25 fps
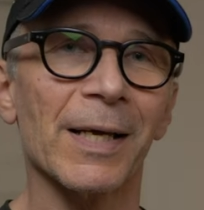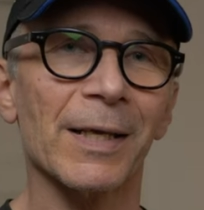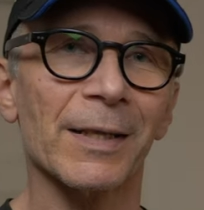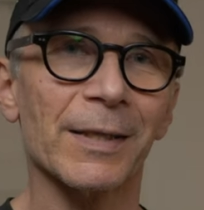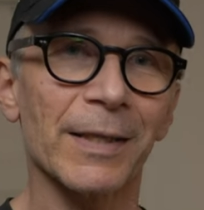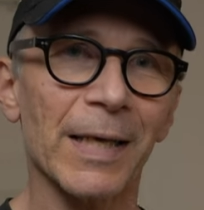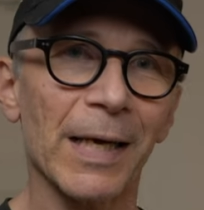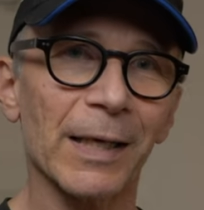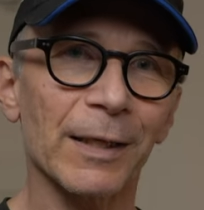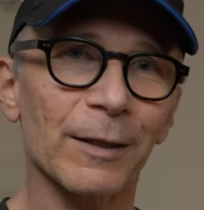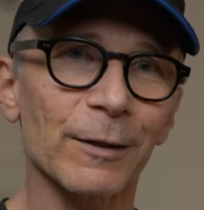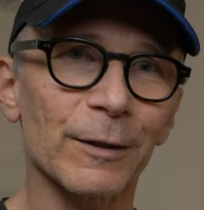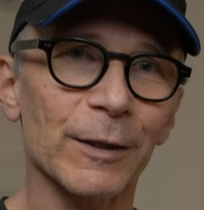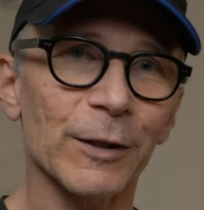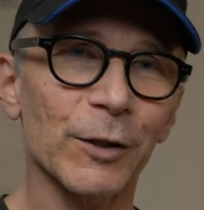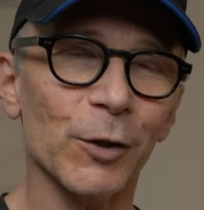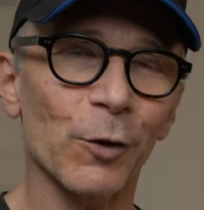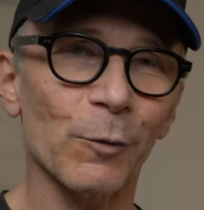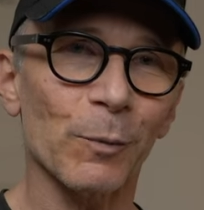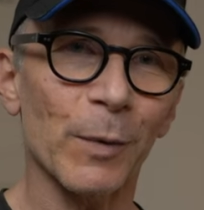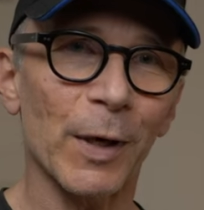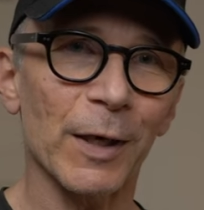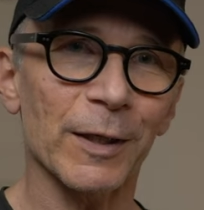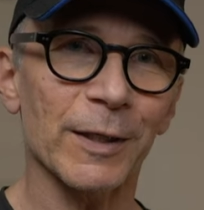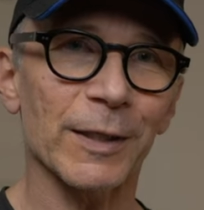Thank you
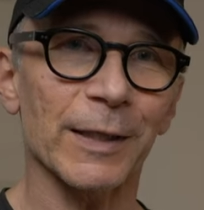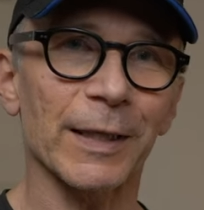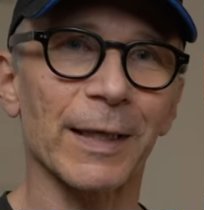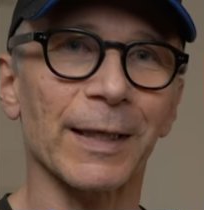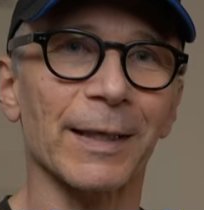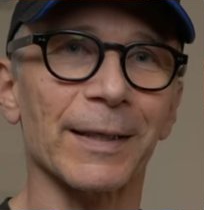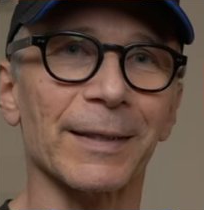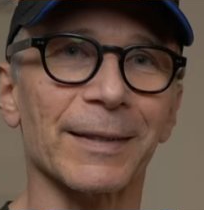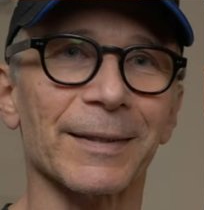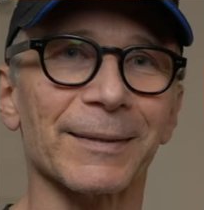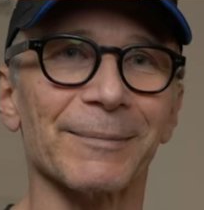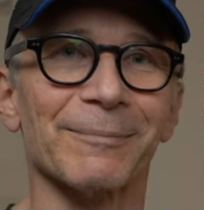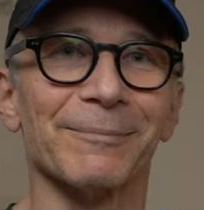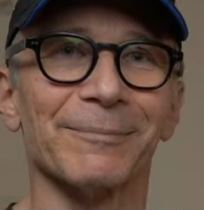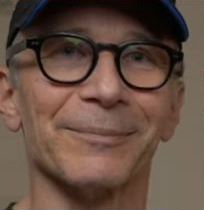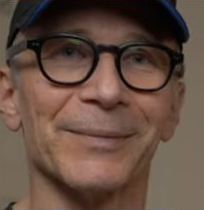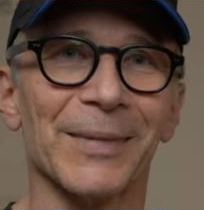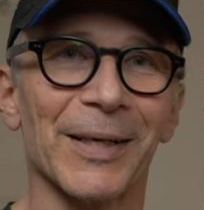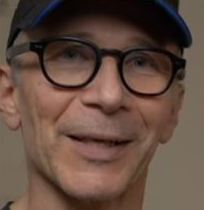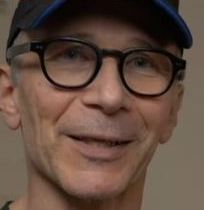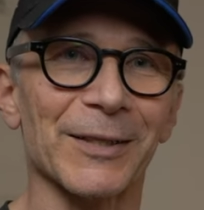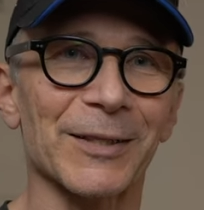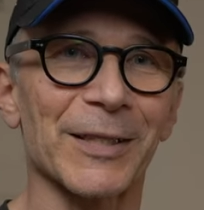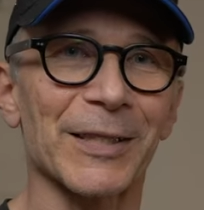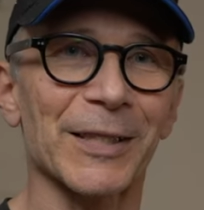so much and
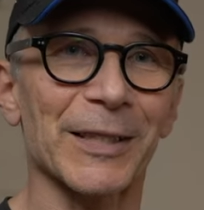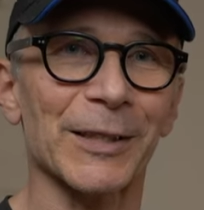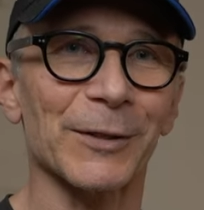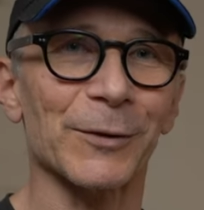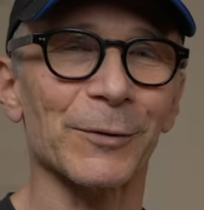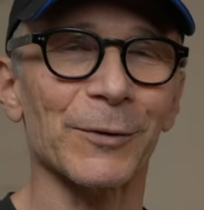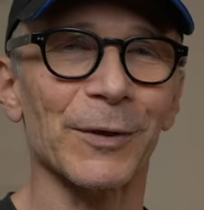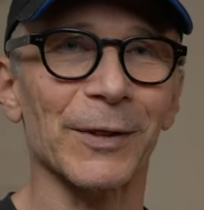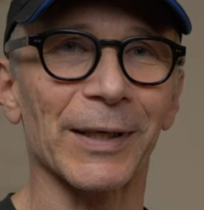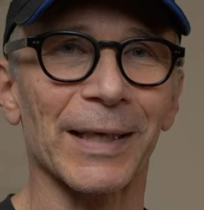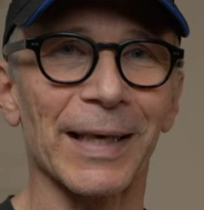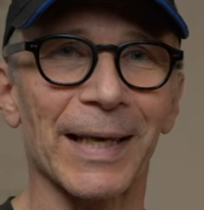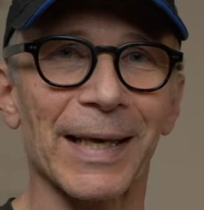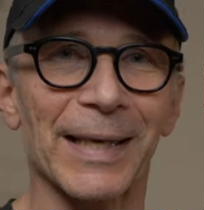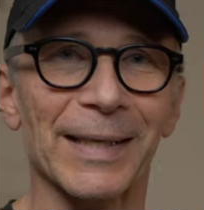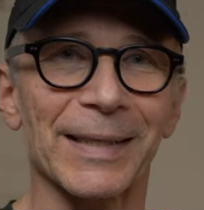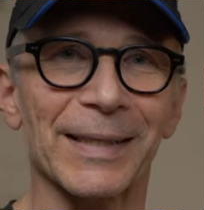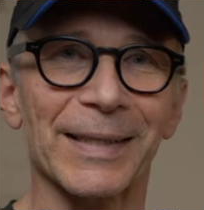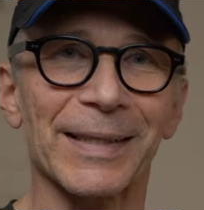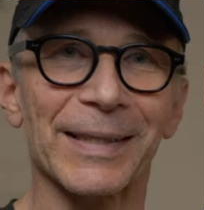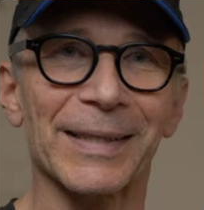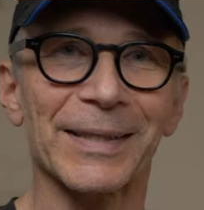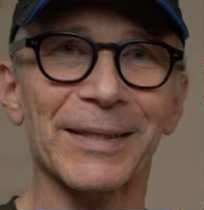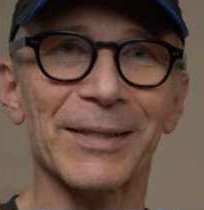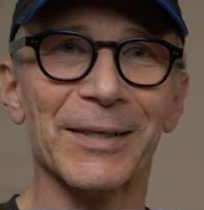I'll see you again
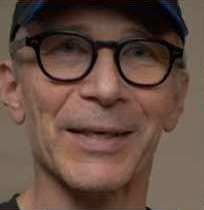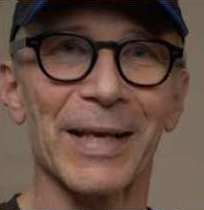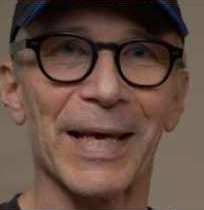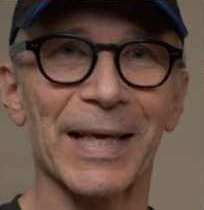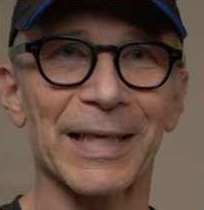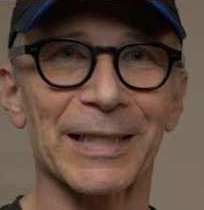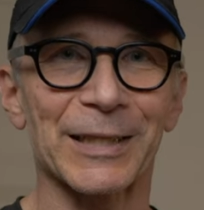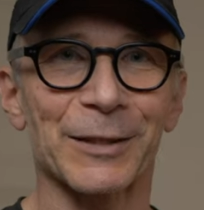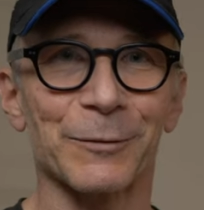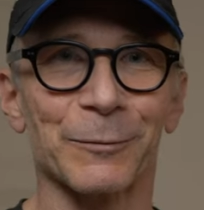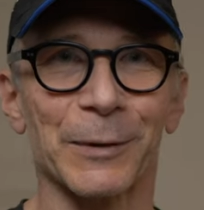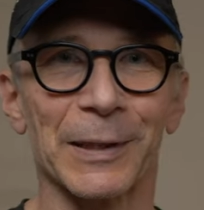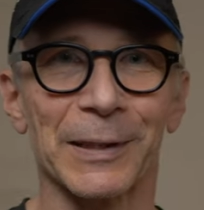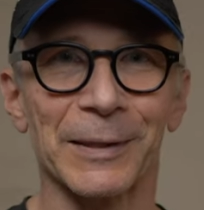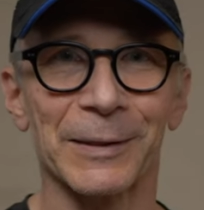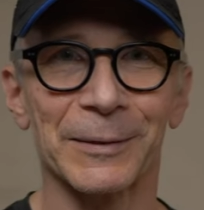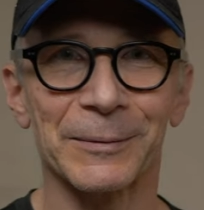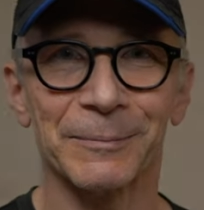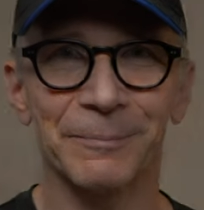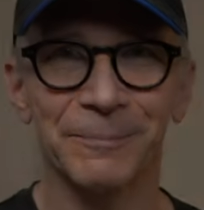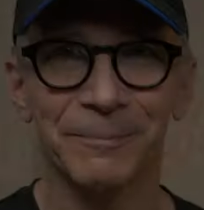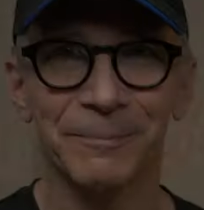in the next one.